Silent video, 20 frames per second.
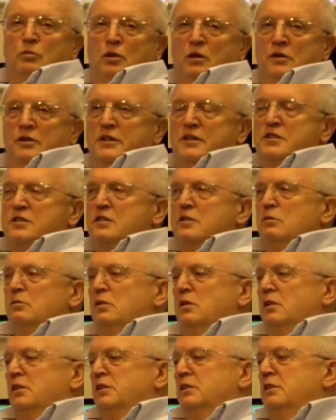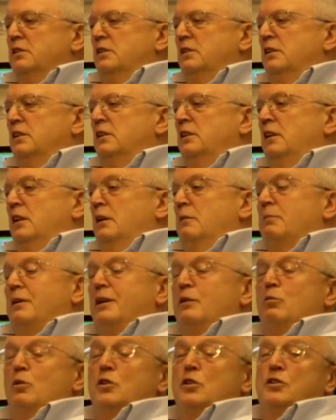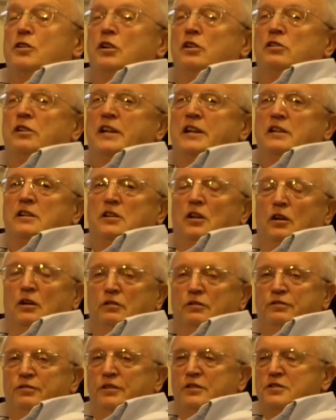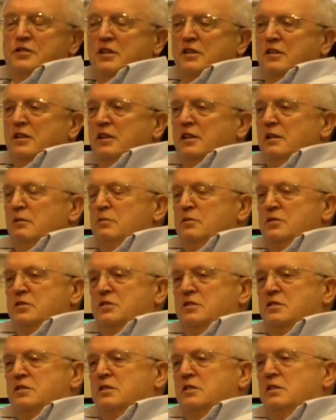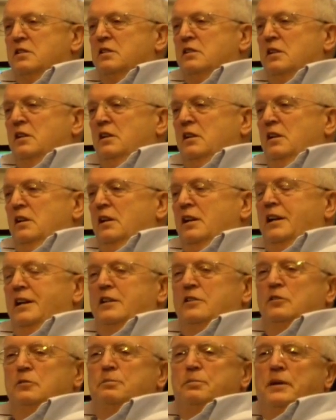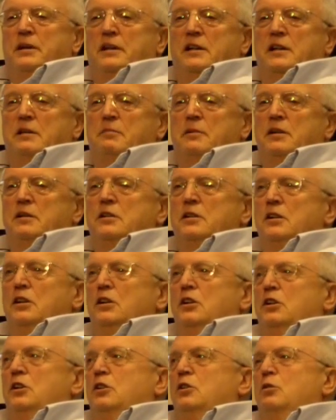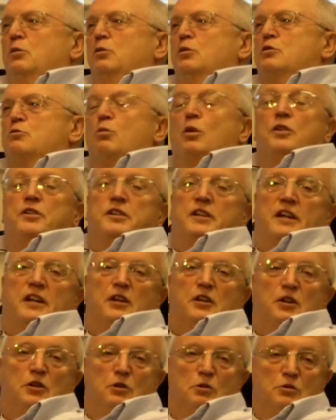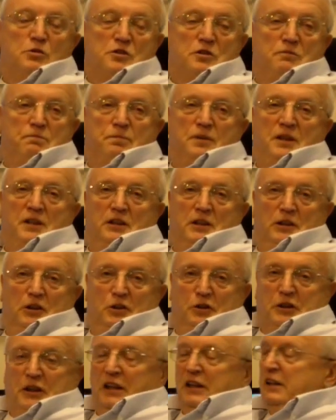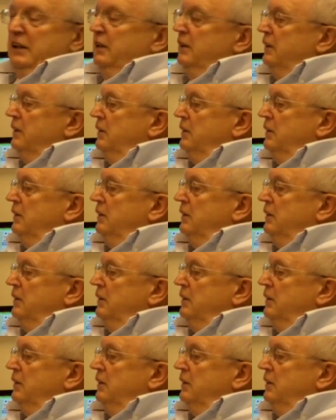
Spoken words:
one is the one by one of the great golfers, I think it was Arnold Palmer, who was one day accused of being lucky.